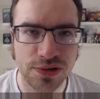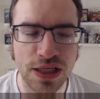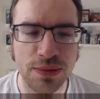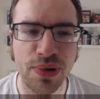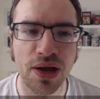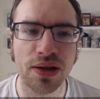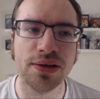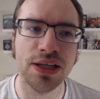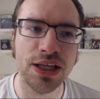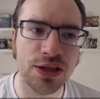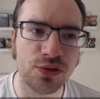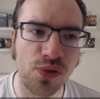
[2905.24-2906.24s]

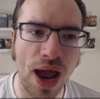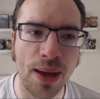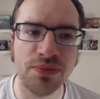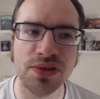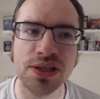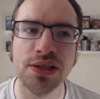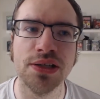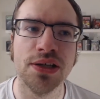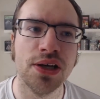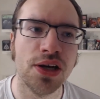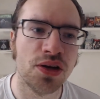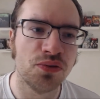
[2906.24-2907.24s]
seatbelt. He grabs it,
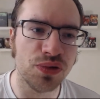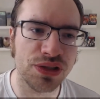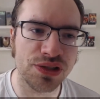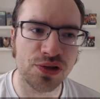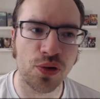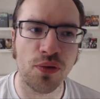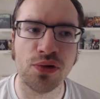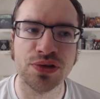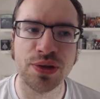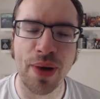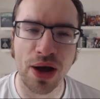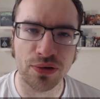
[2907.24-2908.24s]
reaches
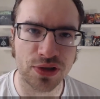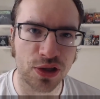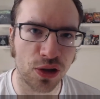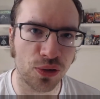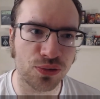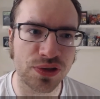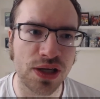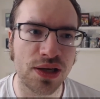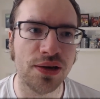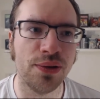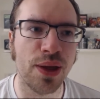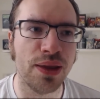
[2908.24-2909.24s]
over, is about to close
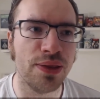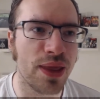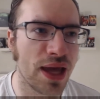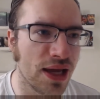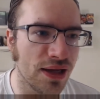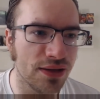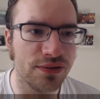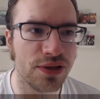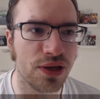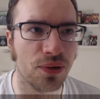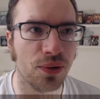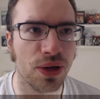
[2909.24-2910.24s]
it. Then they
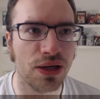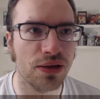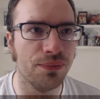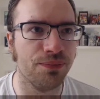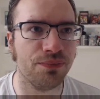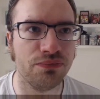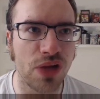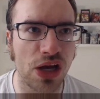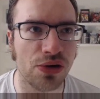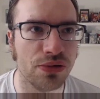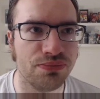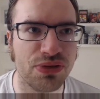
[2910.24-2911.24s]
you know hit a
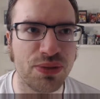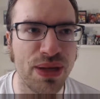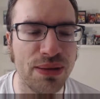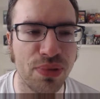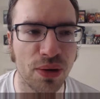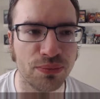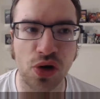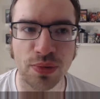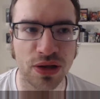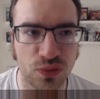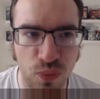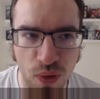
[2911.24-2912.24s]
air speed bump,
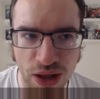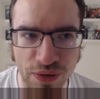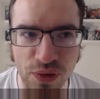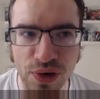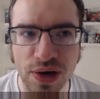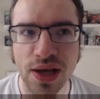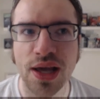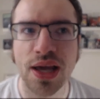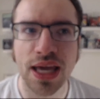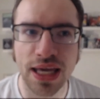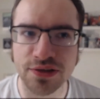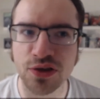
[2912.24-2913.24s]
turbulence, whatever,
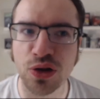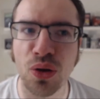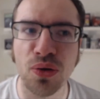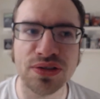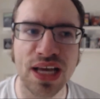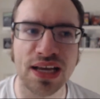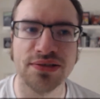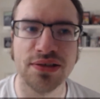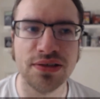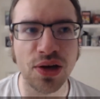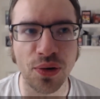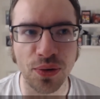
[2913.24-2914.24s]
his claws,
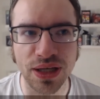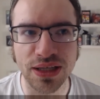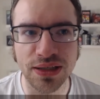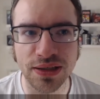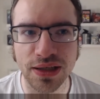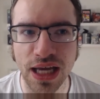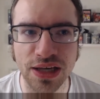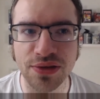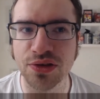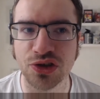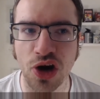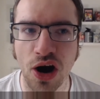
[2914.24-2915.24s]
you know, he,
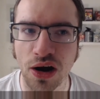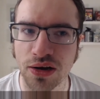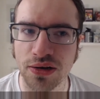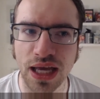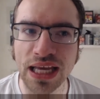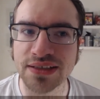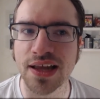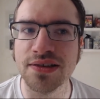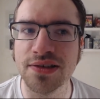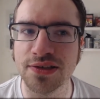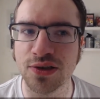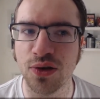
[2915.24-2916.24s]
in the shock,
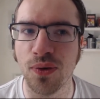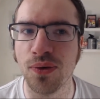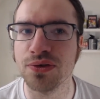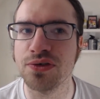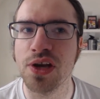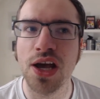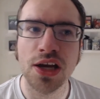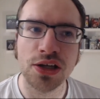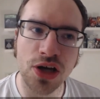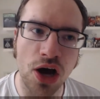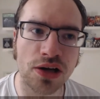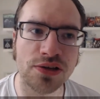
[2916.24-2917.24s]
extends his claws,
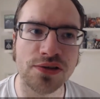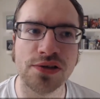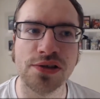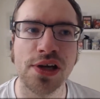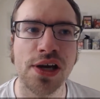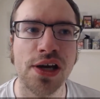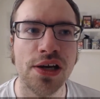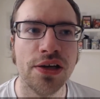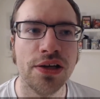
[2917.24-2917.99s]
cuts,